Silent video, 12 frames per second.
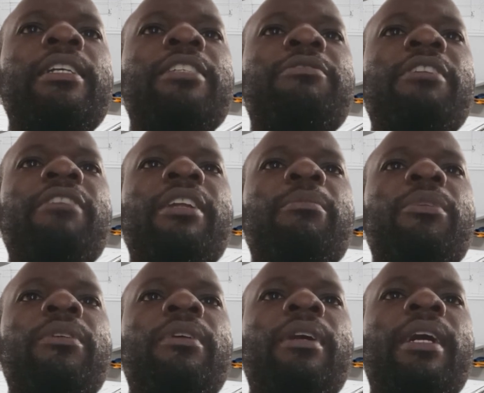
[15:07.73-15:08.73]
Is
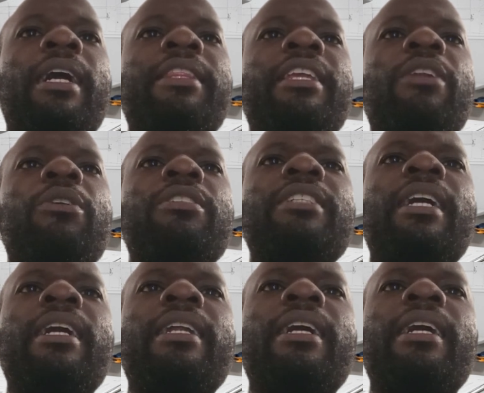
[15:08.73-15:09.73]
favorable, and the loads
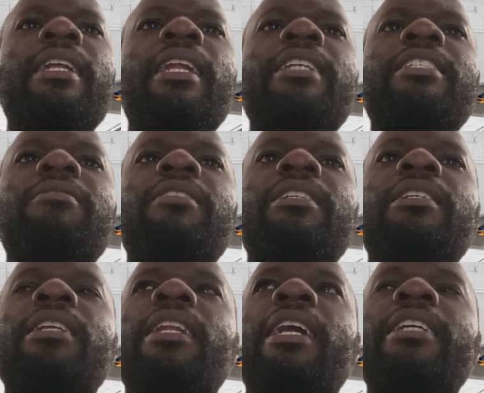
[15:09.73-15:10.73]
are relatively
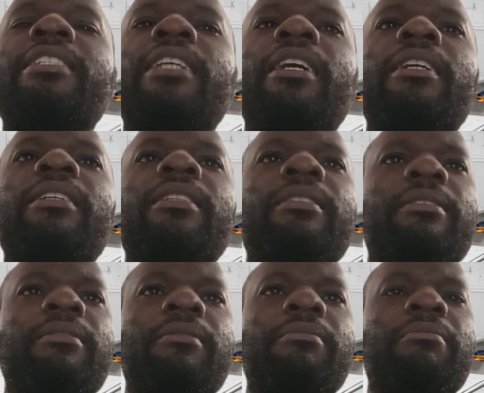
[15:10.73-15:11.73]
lighter.
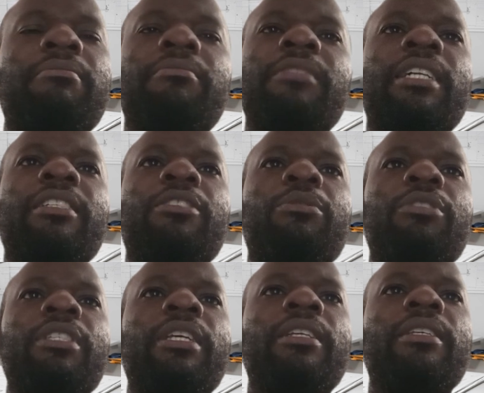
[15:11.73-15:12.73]
That is to
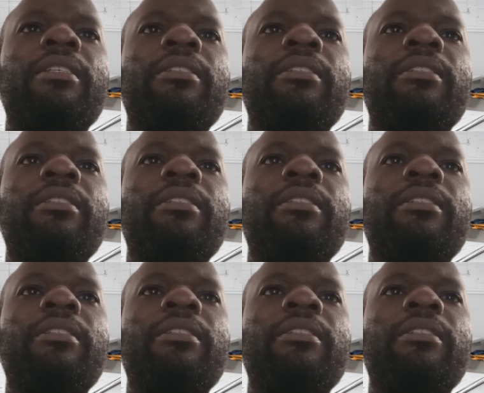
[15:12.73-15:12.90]
say.